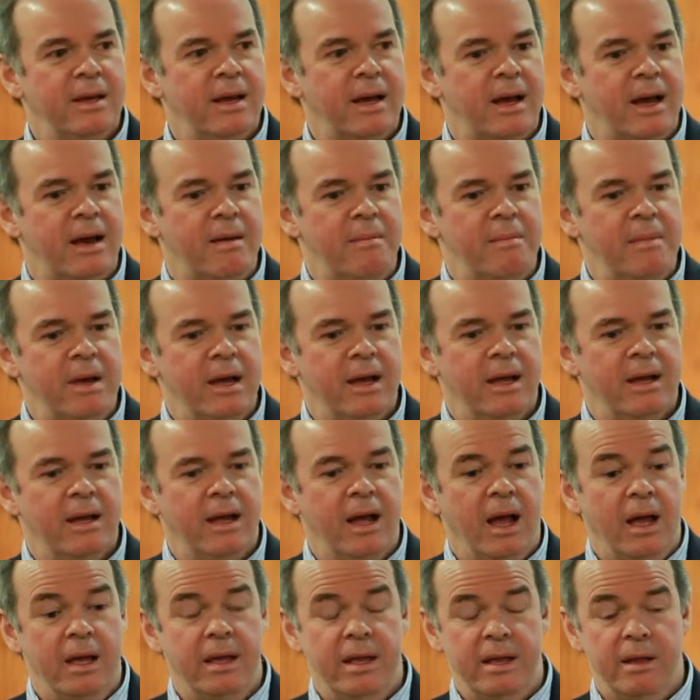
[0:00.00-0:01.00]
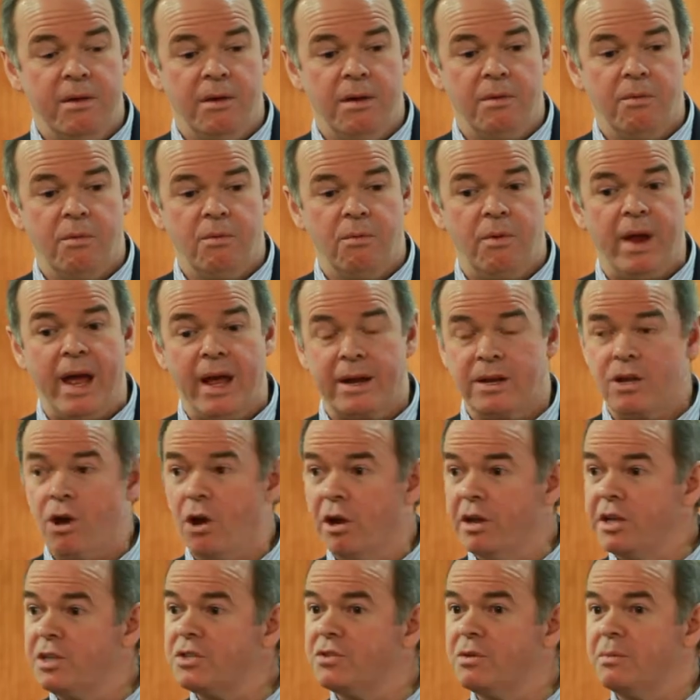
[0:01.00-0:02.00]
Um, we had
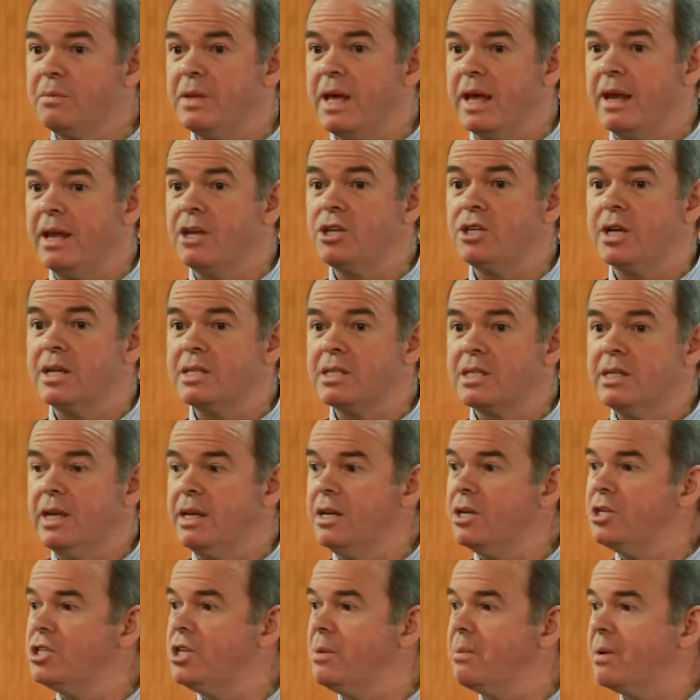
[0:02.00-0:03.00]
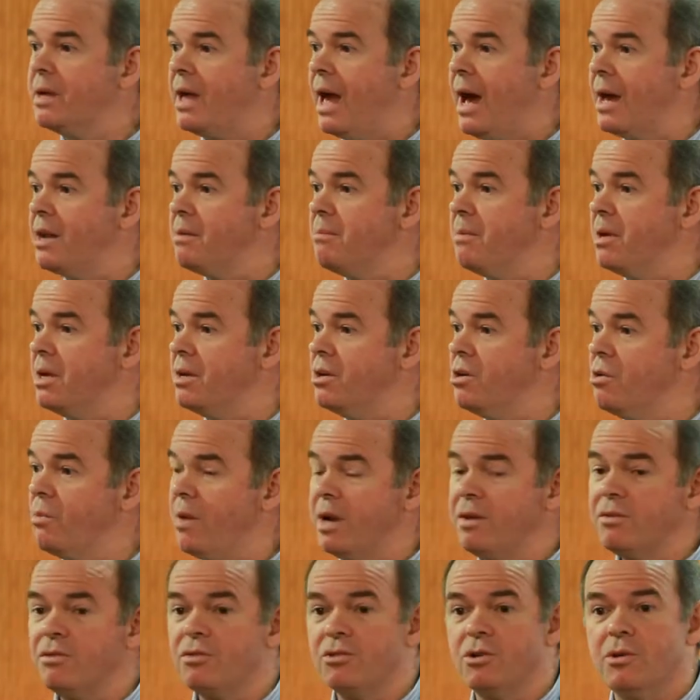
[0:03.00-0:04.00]
colleagues from the N H S Leadership Academy who
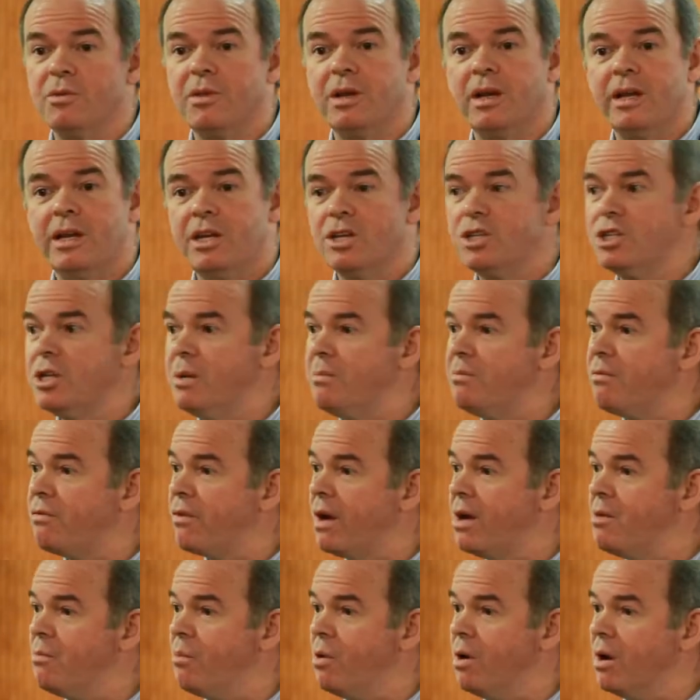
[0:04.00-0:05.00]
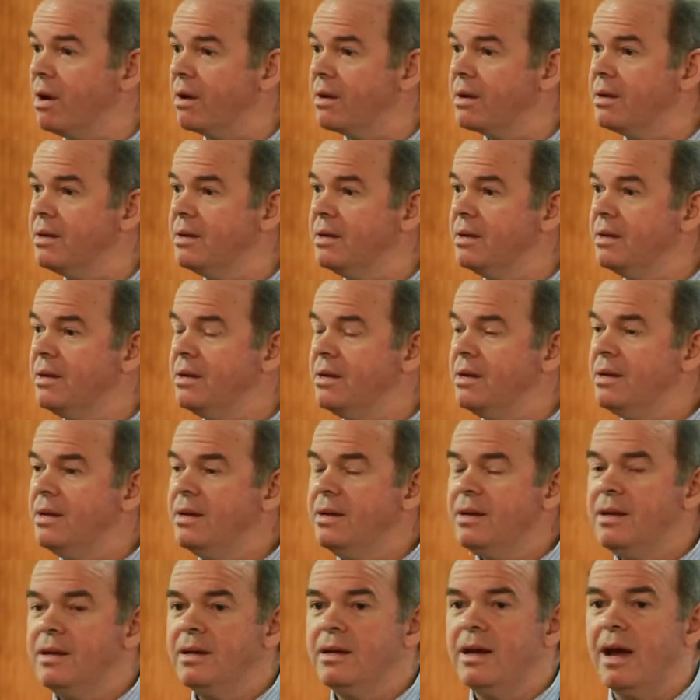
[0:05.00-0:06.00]
went through the leadership framework,
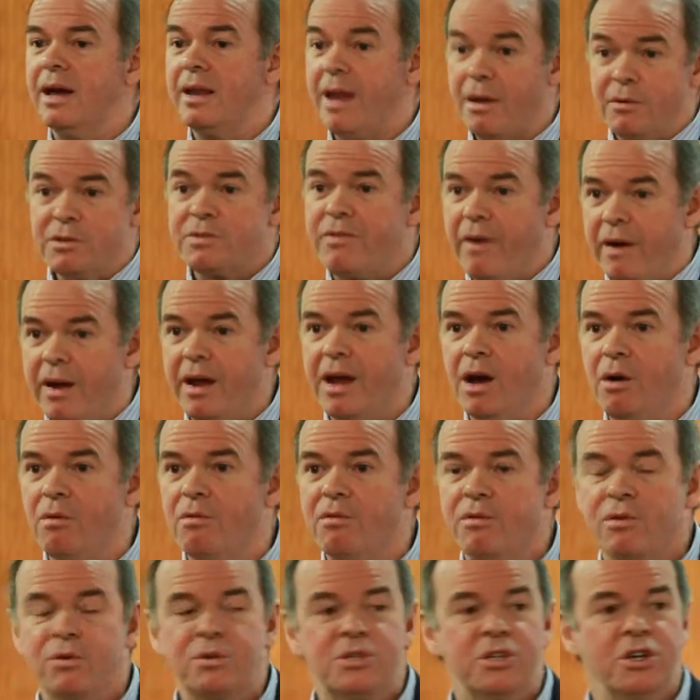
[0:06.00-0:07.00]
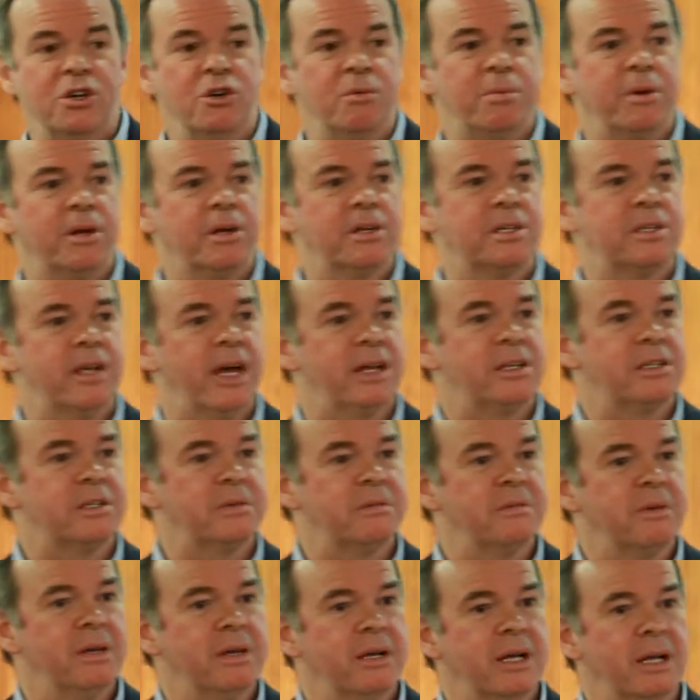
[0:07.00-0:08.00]
and that was very helpful too, because
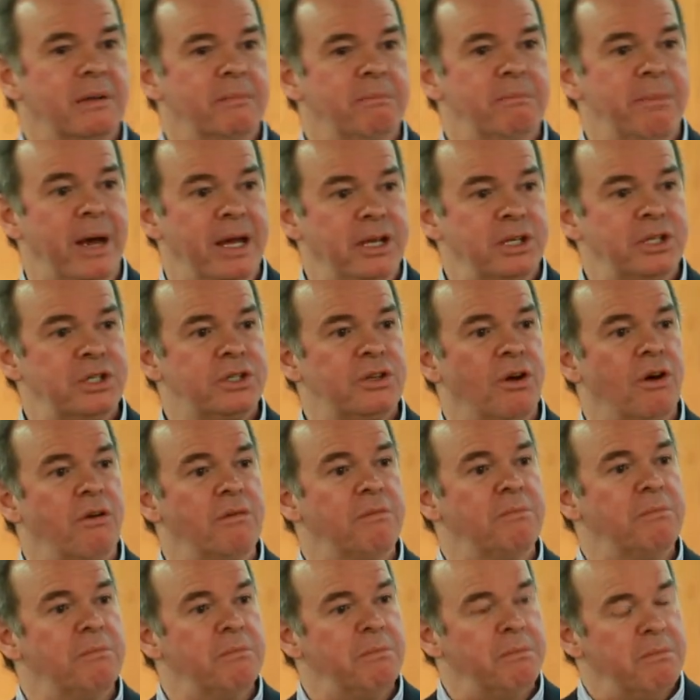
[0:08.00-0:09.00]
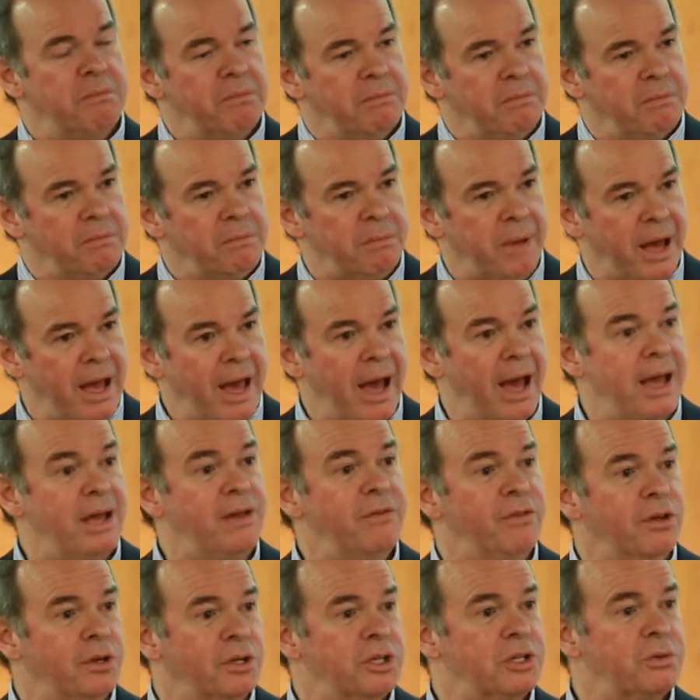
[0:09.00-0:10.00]
that's based on
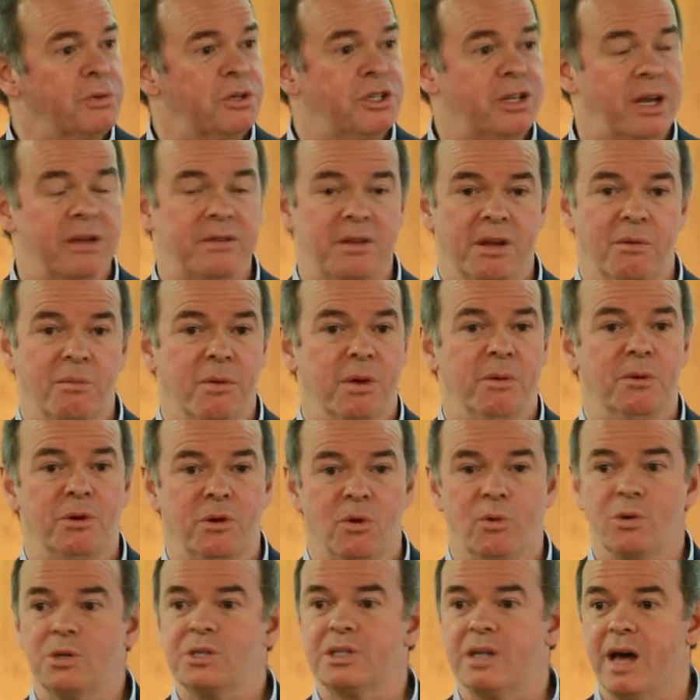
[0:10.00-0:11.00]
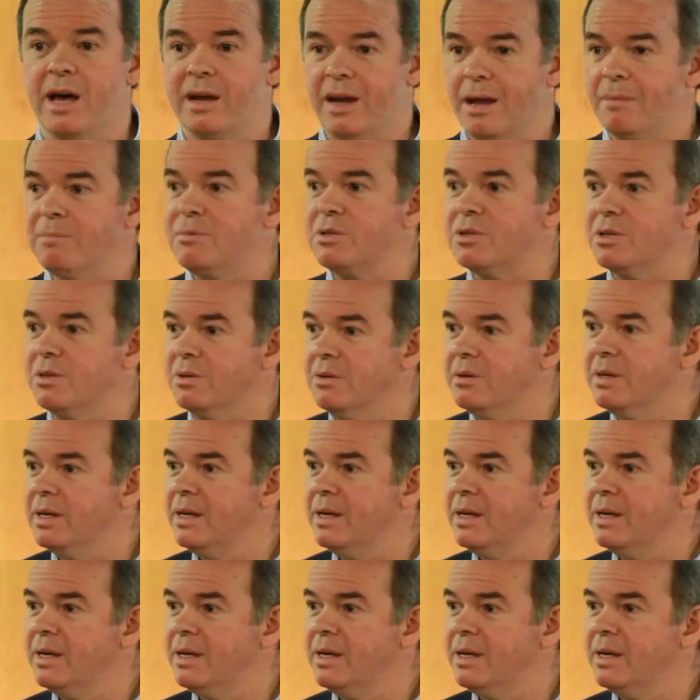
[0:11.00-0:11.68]
behaviours, which I think we would all sign up to.